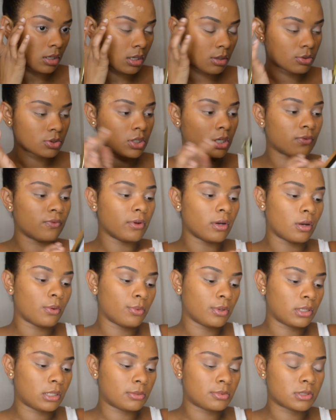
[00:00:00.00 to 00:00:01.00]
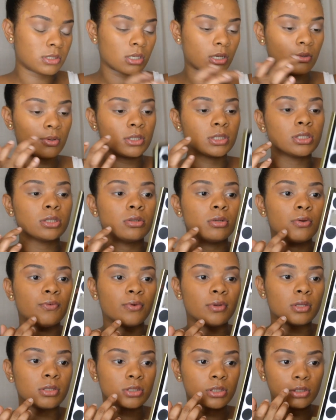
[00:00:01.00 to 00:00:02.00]
I was trying to figure out what lipstick I wanted to do
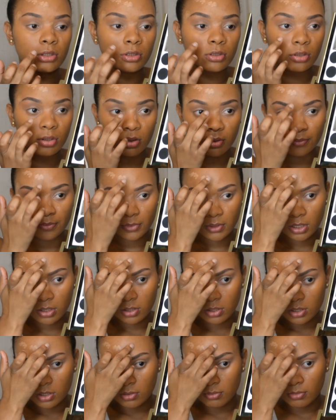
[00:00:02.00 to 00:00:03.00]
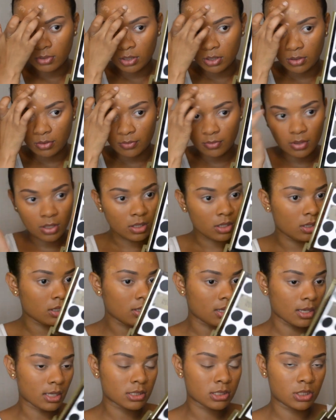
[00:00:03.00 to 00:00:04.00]
for this look. But again,
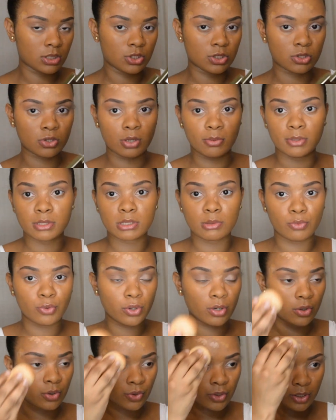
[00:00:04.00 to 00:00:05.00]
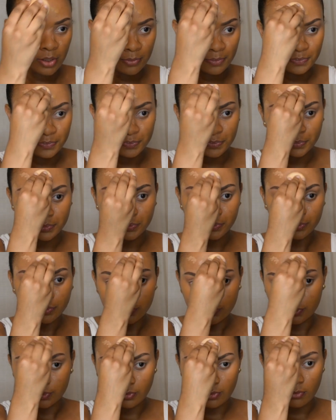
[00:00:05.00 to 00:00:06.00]
like I said, just going to put some more on.
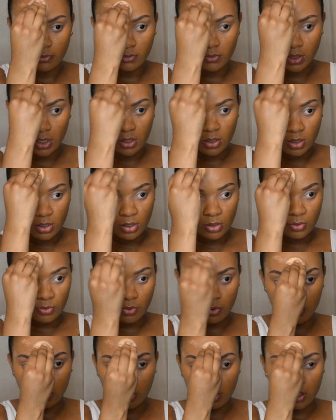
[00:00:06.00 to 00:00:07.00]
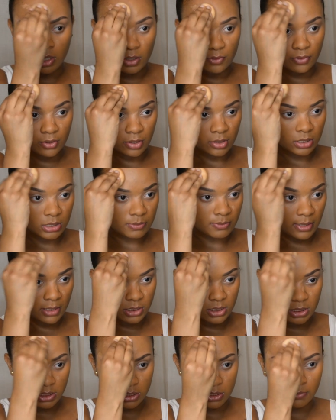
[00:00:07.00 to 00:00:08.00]
I'm going to cover as
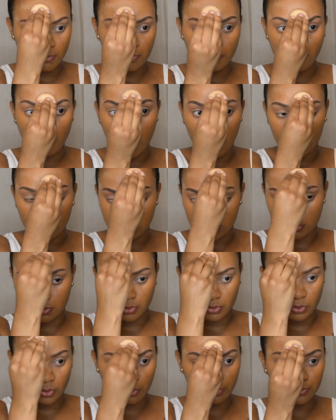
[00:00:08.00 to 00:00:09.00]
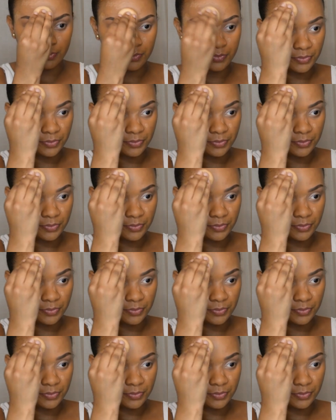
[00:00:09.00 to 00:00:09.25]
best as possible.